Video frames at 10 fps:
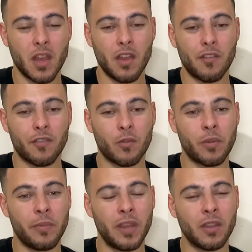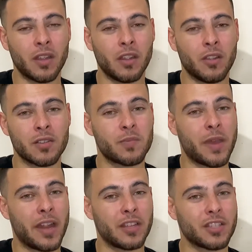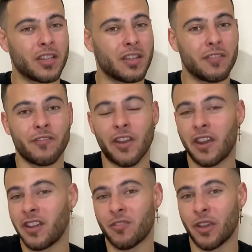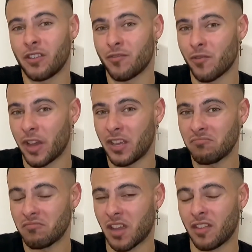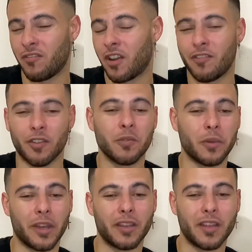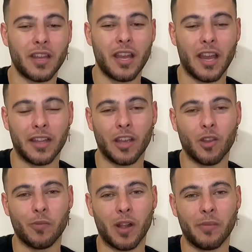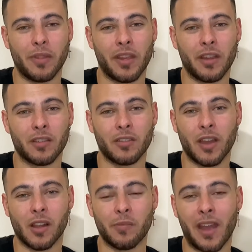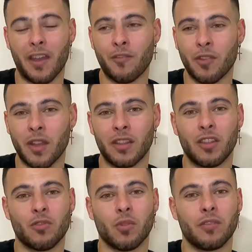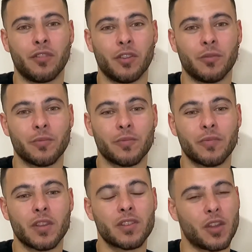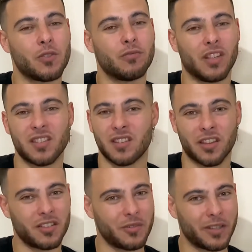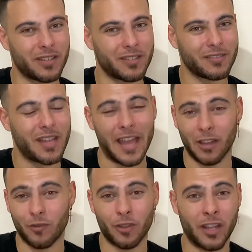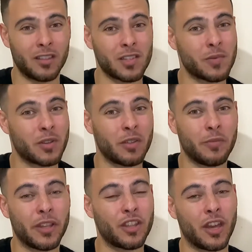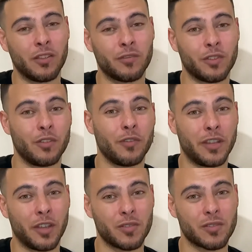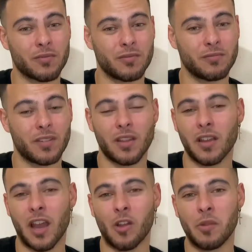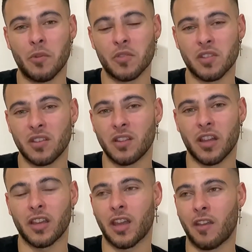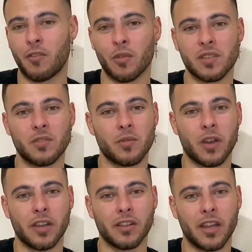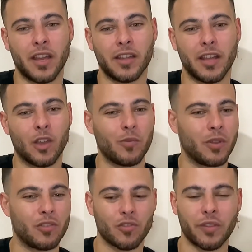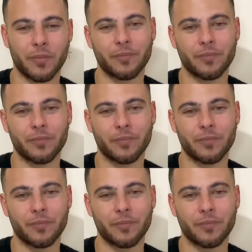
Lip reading: With me, you can learn Spanish in a very creative way and very fun way, and I hope I'll be there to help every and each one of you. So let's start to it. And don't forget to subscribe to my channel for new videos. I'll be posting like every once in a while and I hope you enjoy them.